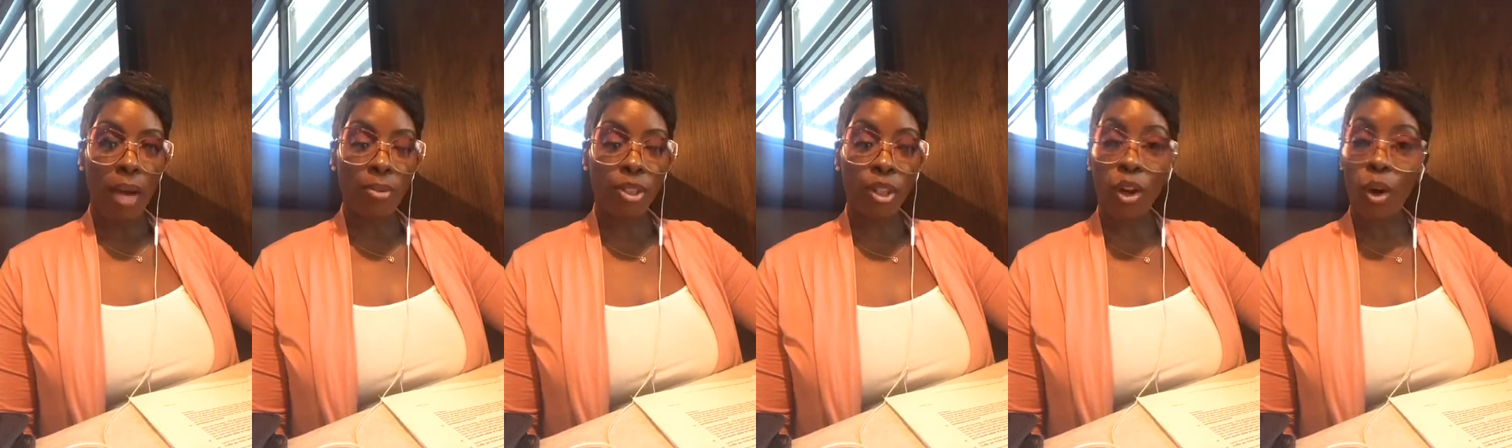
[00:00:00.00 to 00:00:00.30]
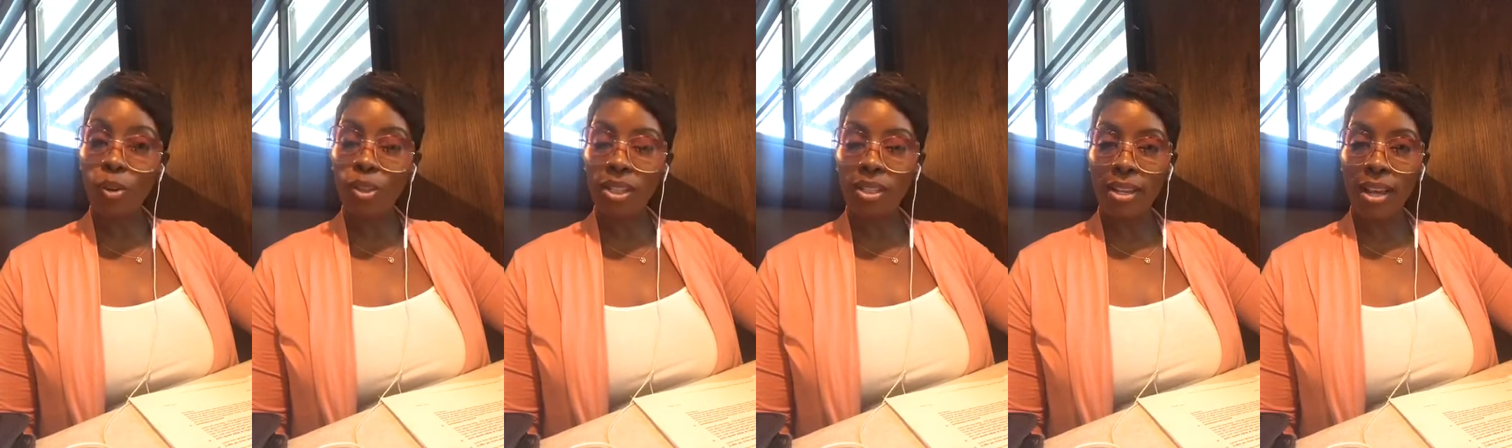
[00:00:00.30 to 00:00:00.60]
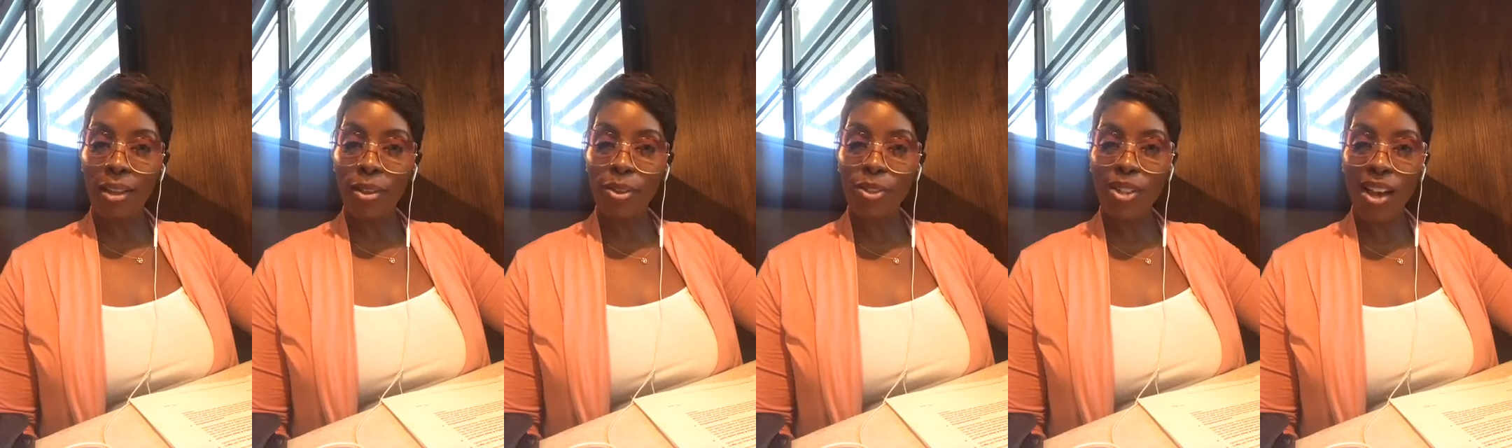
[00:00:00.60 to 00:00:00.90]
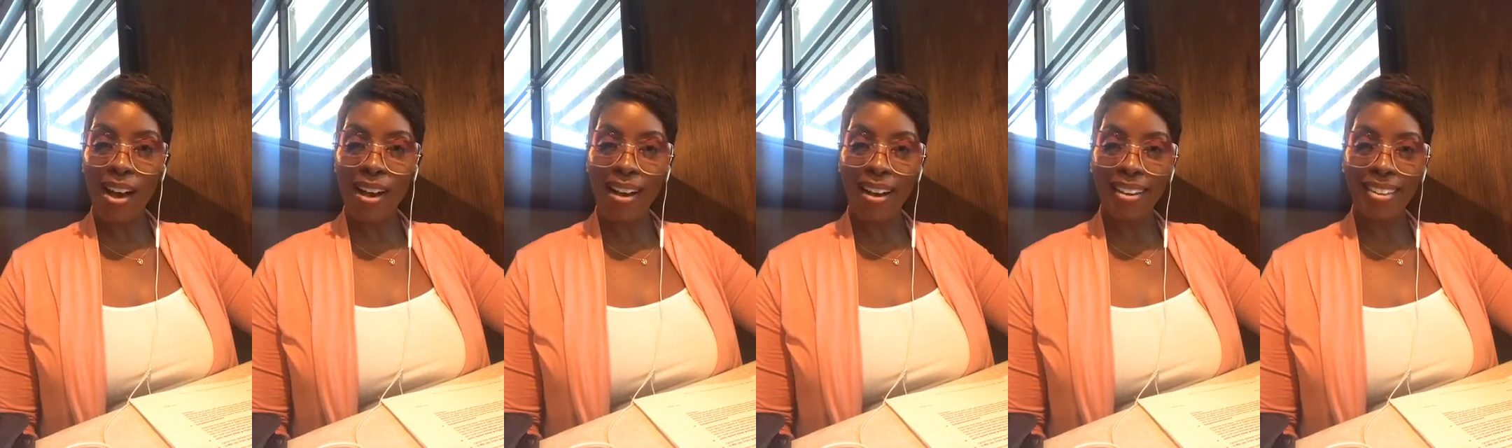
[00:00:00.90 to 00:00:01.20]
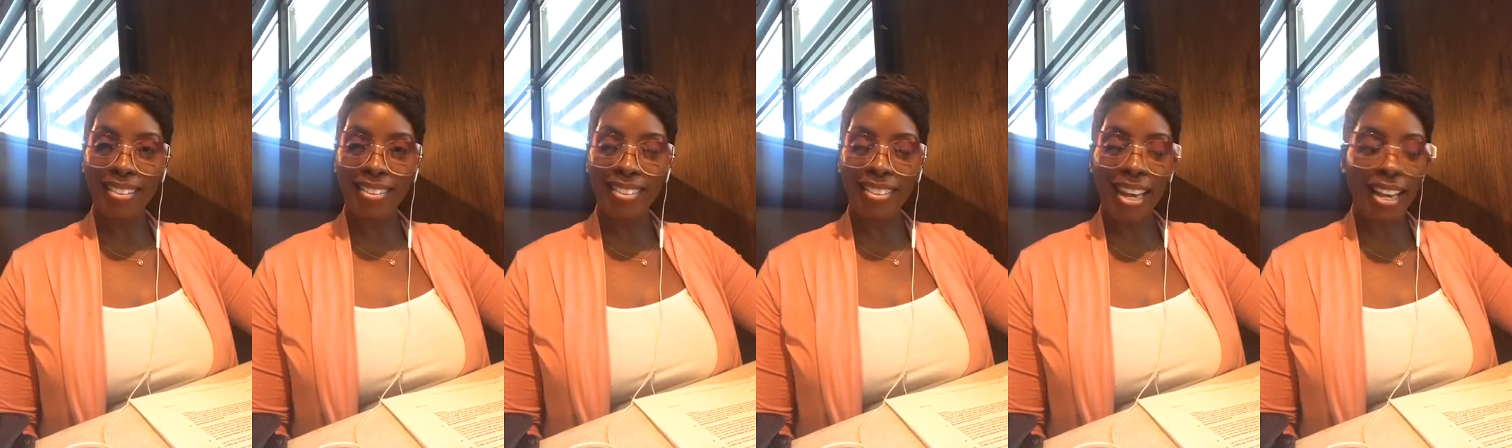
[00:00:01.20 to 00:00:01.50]
to go to the other side.
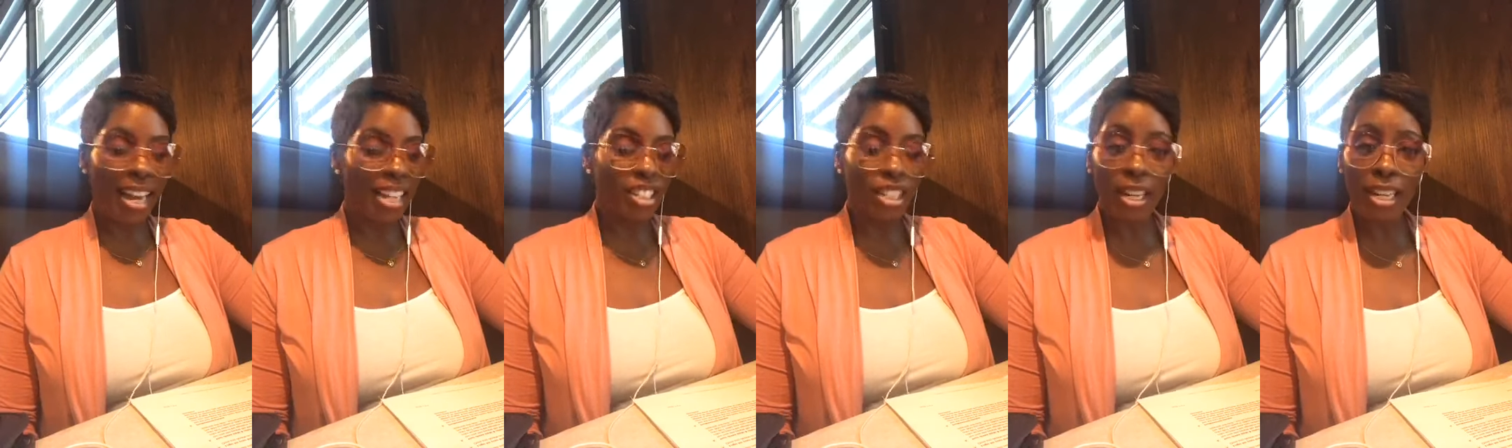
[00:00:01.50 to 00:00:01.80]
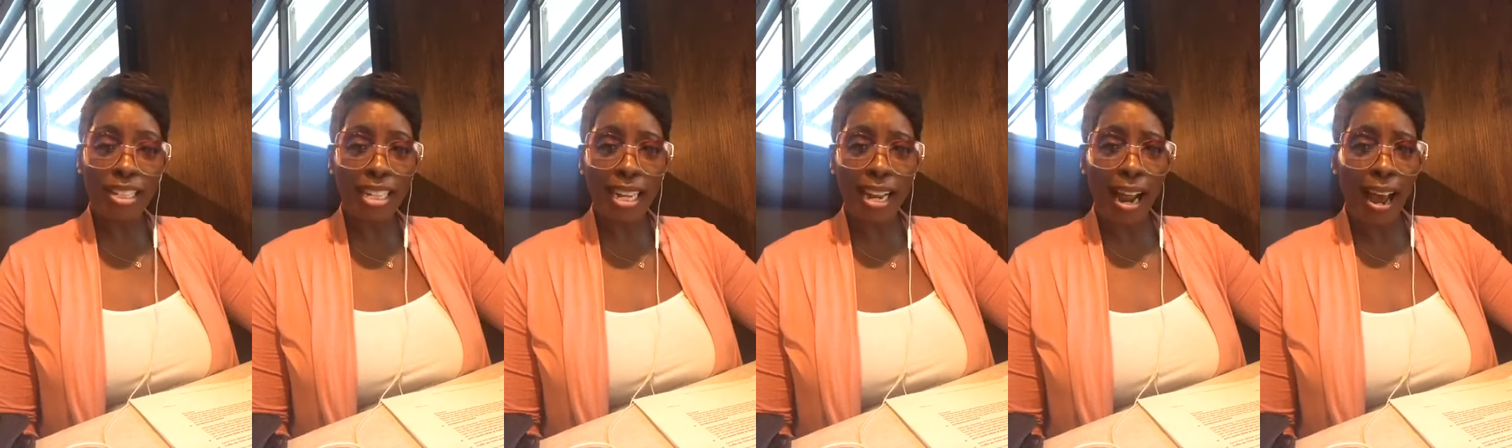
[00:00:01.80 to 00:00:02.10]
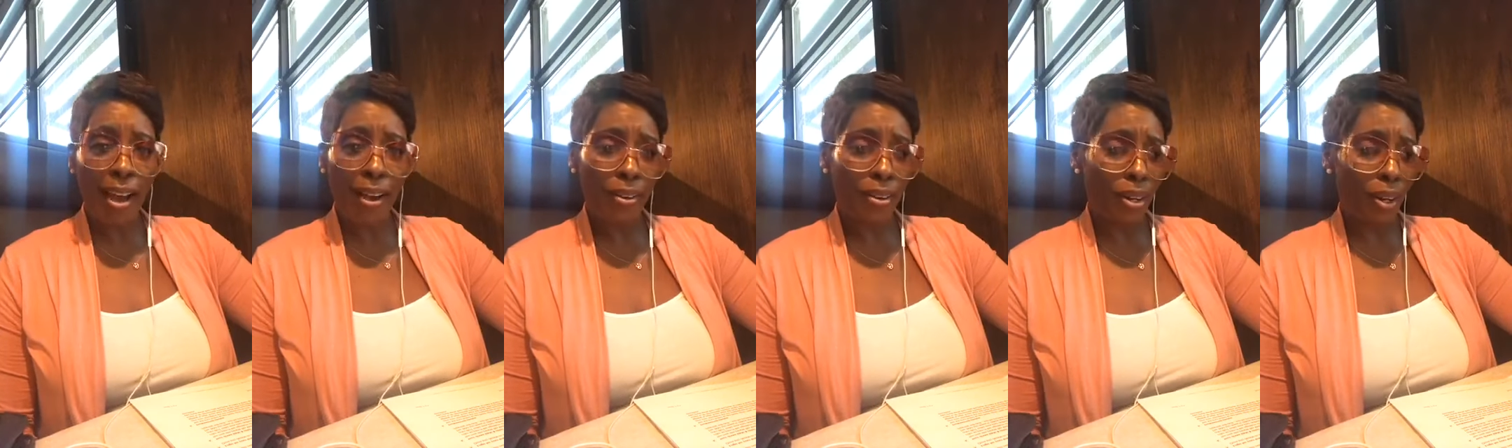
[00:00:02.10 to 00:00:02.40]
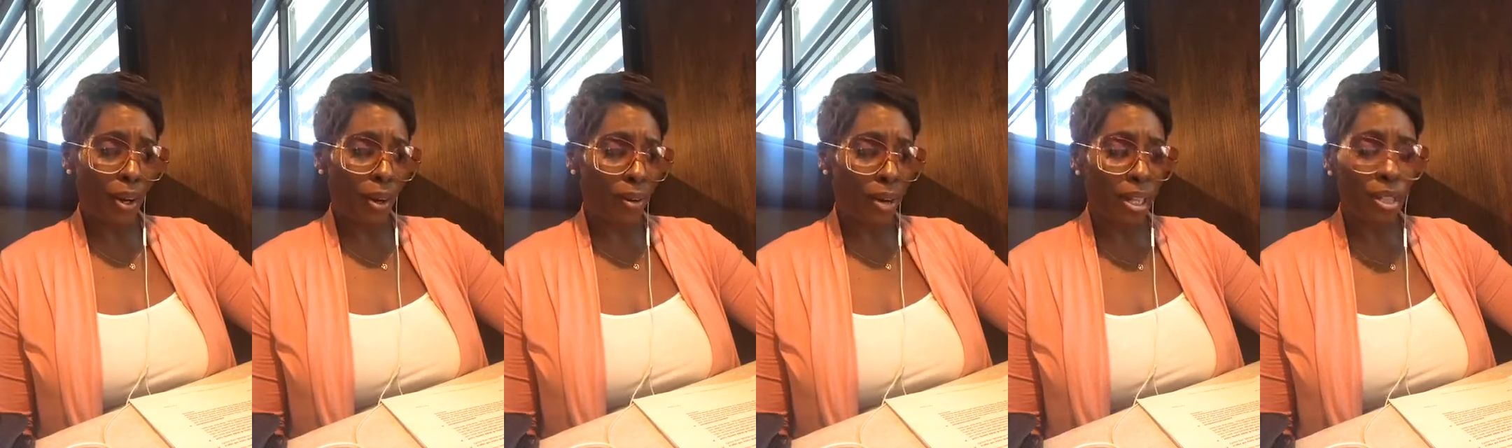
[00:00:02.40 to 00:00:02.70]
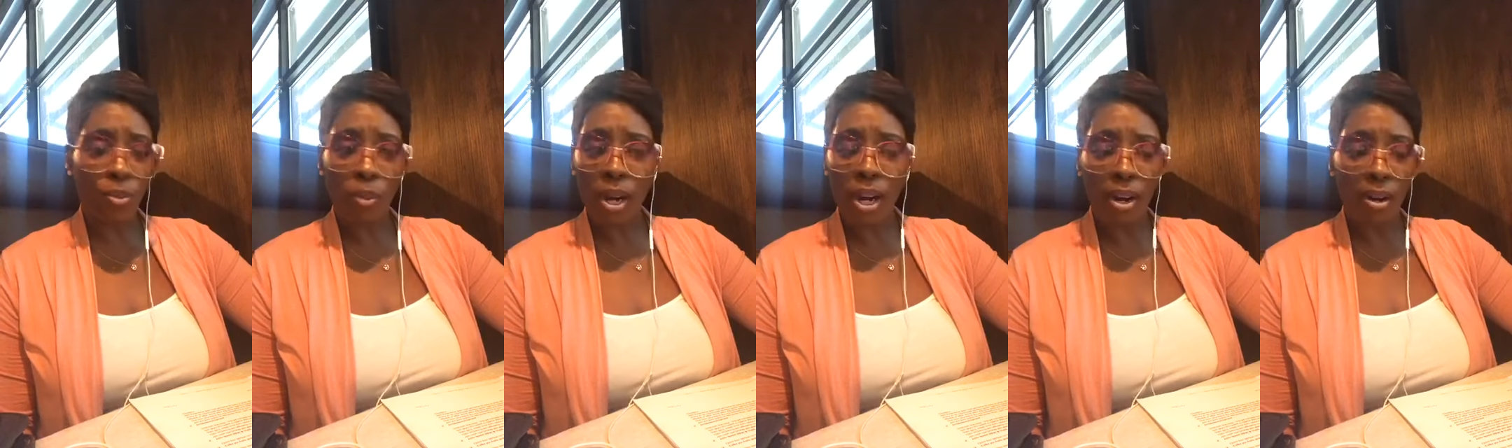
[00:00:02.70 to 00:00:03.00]
And that's a lesson that I had to learn
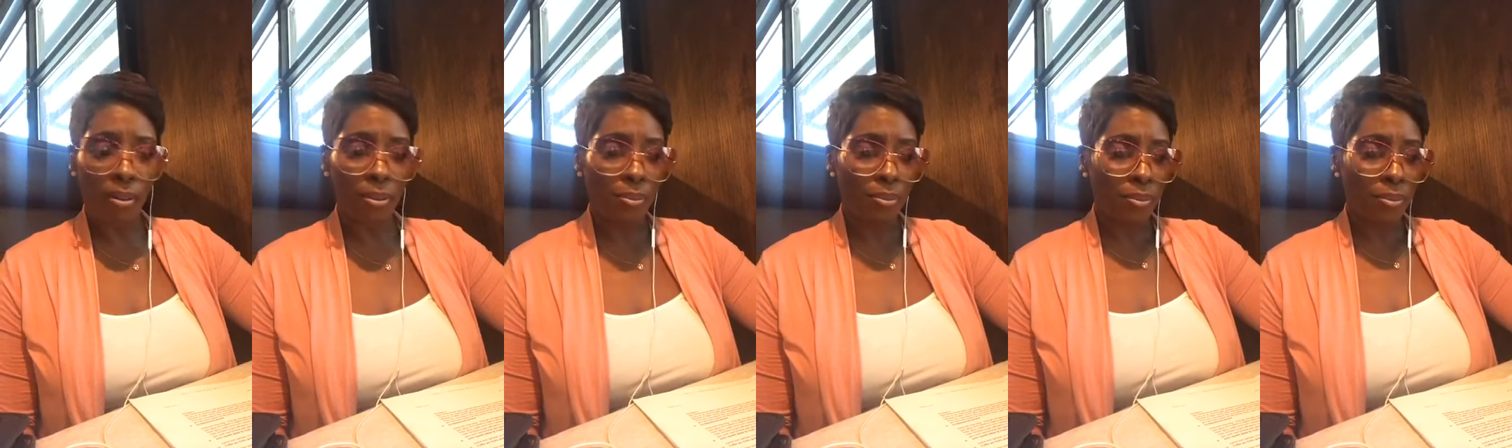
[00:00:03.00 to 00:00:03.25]
as well.